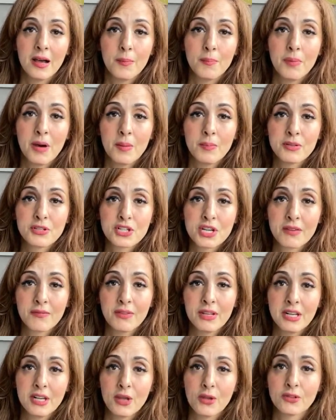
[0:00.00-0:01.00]
publishing
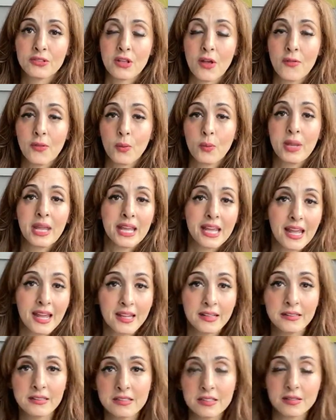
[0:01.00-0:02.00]
videos on the
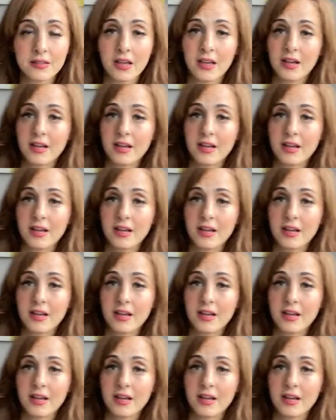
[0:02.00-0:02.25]
weekends.